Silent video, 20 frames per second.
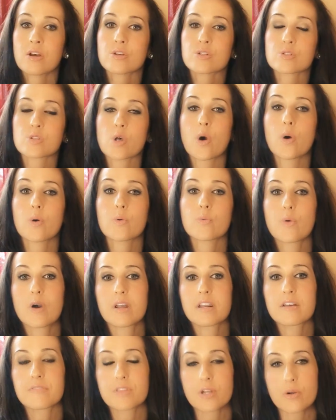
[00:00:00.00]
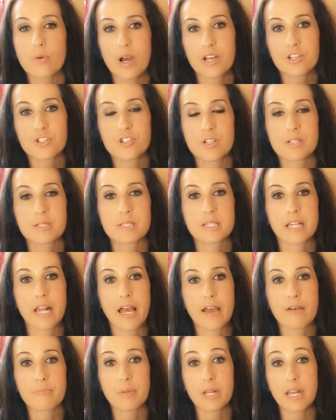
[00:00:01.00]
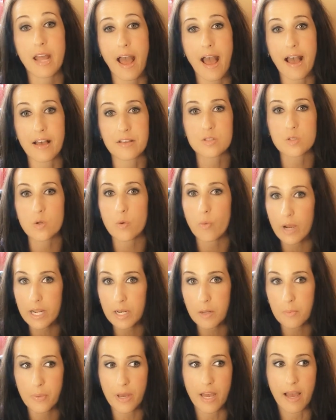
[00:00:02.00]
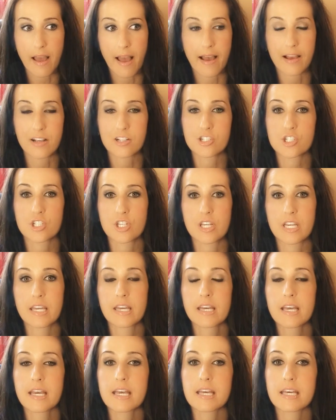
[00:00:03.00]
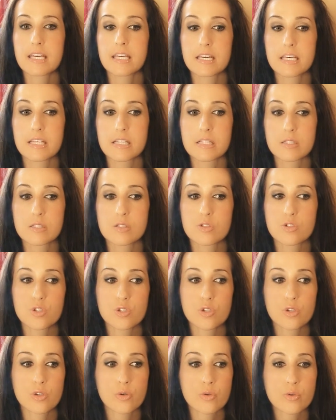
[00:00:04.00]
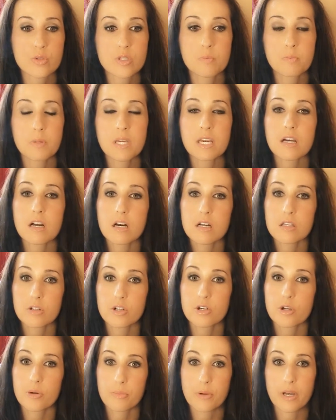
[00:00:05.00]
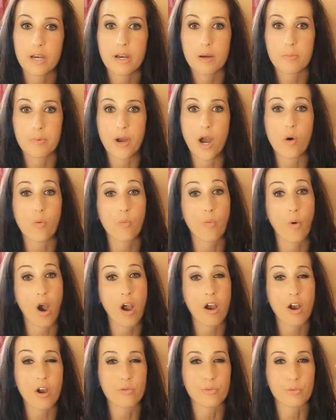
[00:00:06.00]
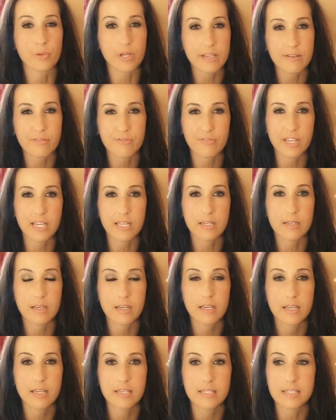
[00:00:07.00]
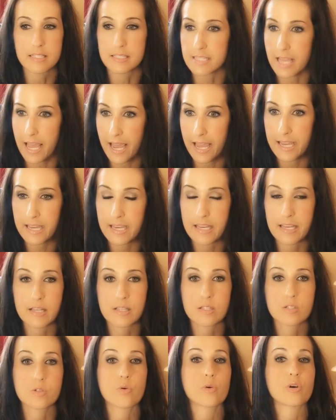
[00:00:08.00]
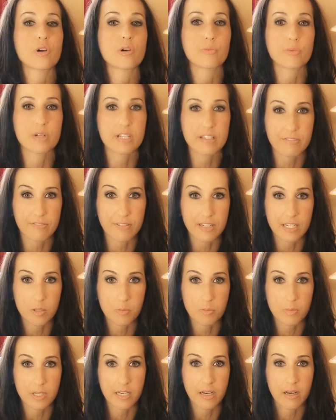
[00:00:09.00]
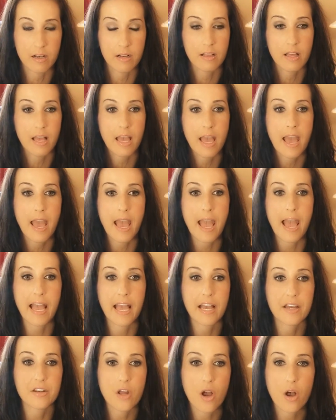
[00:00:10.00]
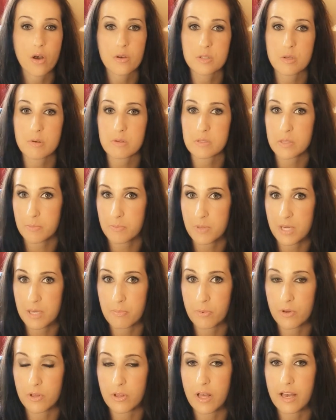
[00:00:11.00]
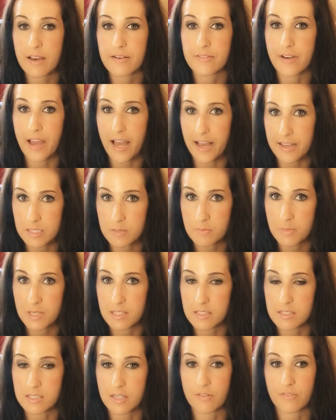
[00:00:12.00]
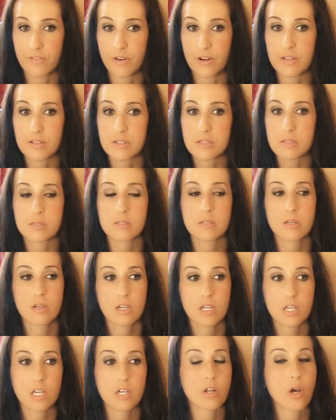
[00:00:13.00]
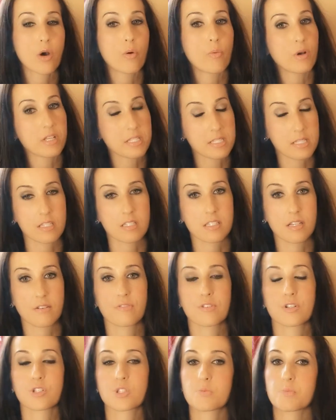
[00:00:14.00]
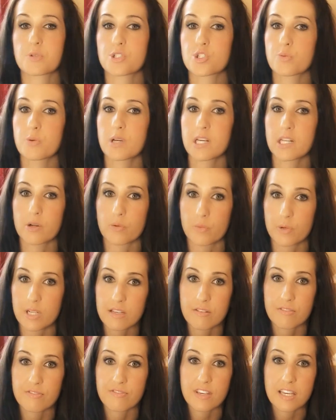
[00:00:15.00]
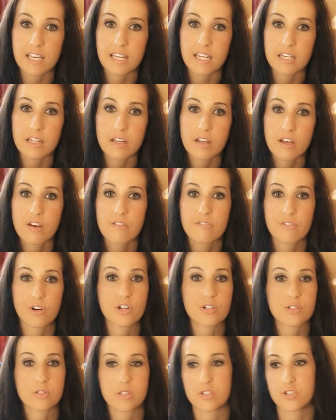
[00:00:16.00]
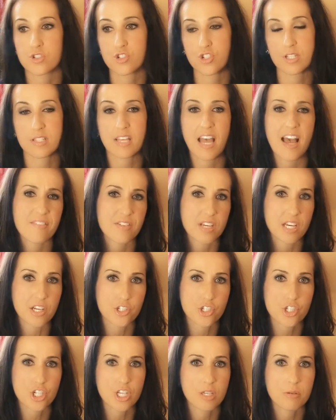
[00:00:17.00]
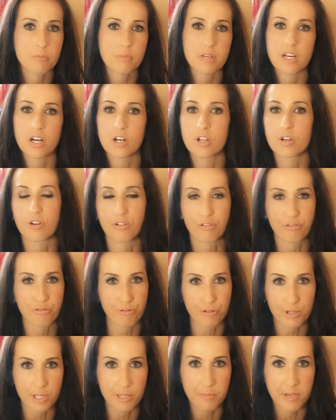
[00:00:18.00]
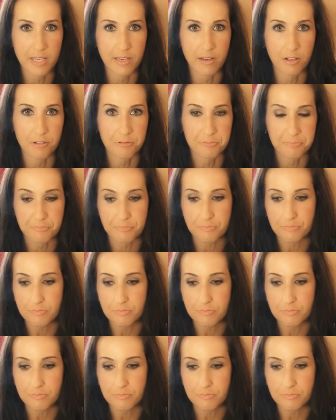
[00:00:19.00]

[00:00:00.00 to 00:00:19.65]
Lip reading: So one of the questions that I've been asked quite a bit actually is to speak a little bit about what a refeed day is or a refeed meal. And also some people have asked me the difference, you know, what's the difference between a refeed versus just having a cheat meal or free meal.